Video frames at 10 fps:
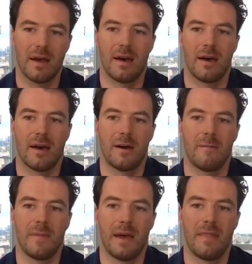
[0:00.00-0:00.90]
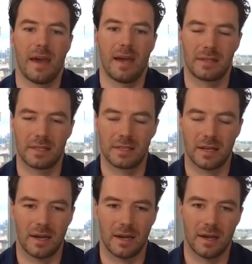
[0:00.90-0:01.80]
And that's
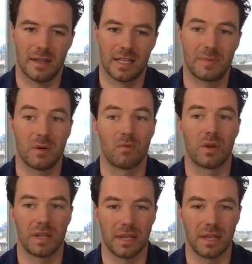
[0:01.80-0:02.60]
been a really